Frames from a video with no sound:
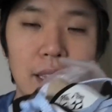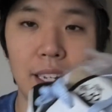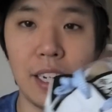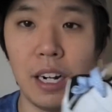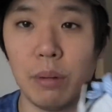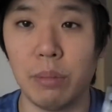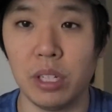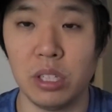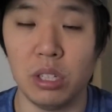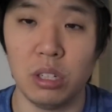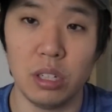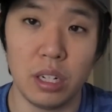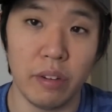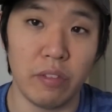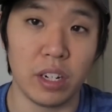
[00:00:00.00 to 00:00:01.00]
they come in two
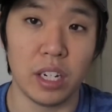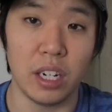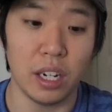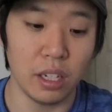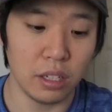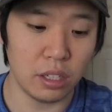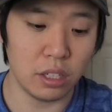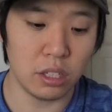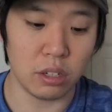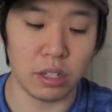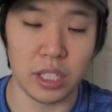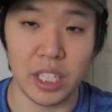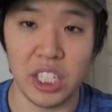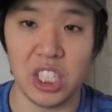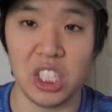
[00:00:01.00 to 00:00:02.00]
different colors
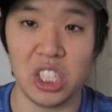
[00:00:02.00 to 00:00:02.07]
on each